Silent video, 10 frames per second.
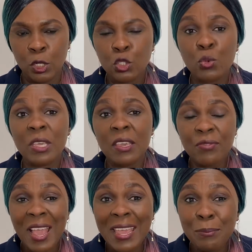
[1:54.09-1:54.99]
So if
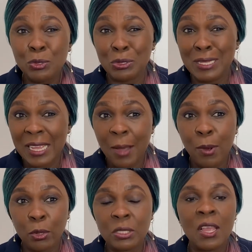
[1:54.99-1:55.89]
you are able to think
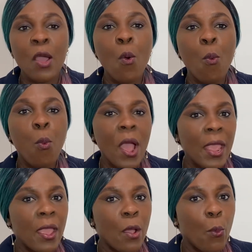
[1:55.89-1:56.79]
about why,